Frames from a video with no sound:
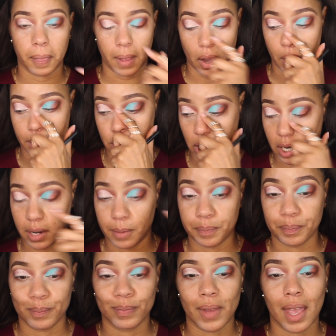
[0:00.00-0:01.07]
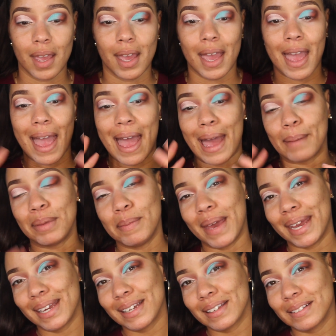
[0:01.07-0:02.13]
Alright, y'all. I'll be
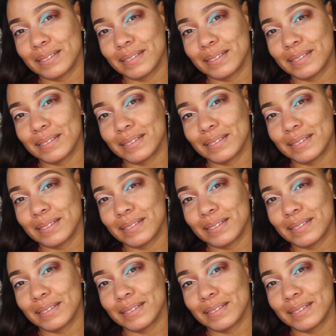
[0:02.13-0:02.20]
back.